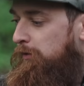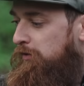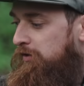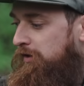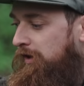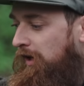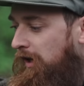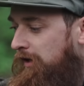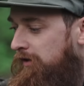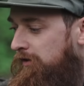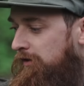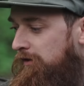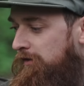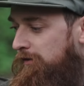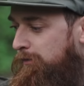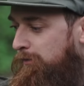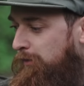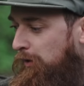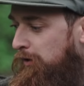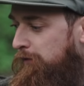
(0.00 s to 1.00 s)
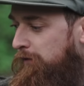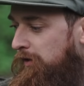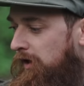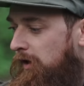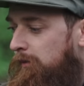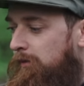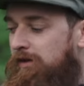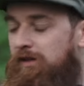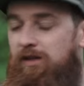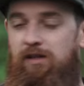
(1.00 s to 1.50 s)
But you can use both of
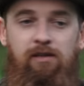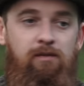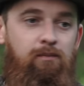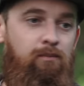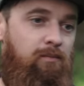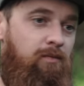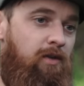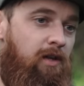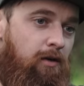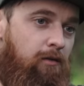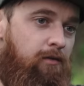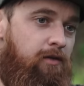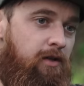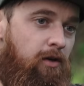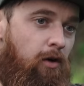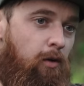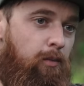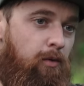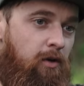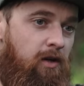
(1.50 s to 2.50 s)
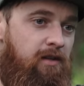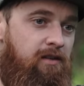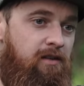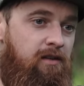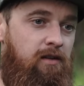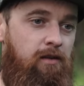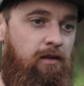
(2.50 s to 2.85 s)
them, and they're obviously operated